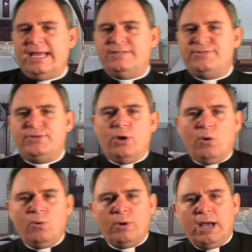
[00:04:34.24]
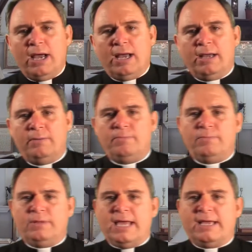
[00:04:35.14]
and so, uh,
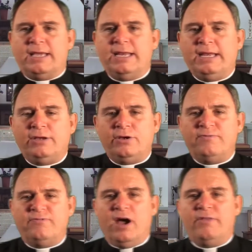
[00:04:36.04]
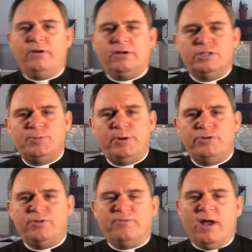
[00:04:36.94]
like any good father, good
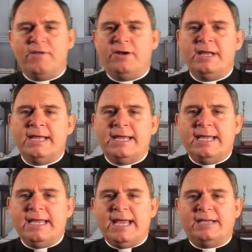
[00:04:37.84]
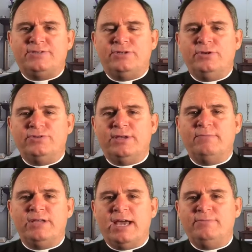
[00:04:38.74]
spiritual father, he has to
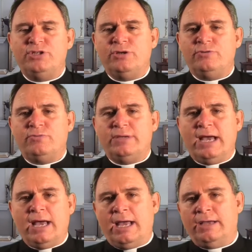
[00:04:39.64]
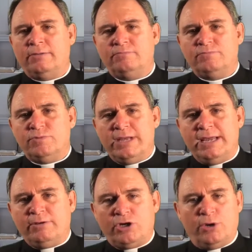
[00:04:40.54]
sometimes, you know, uh,
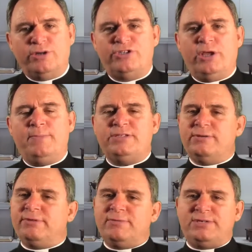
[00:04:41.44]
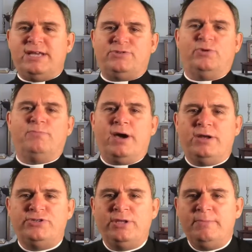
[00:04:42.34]
encourage them, but sometimes he has to
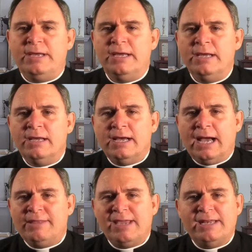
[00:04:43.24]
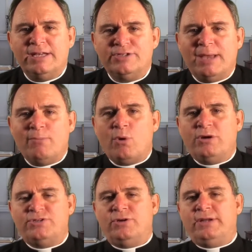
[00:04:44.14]
admonish them. Uh, I think he does that
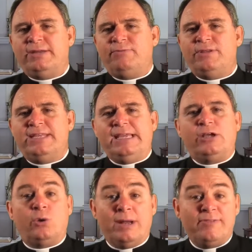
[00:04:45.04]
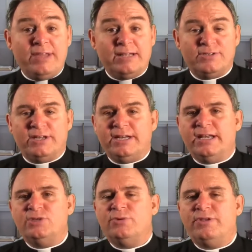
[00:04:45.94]
more certainly with the Corinthians than he
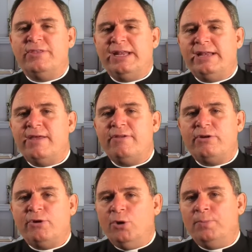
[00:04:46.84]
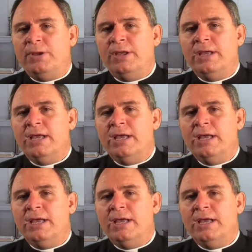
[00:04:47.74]
does with any other group.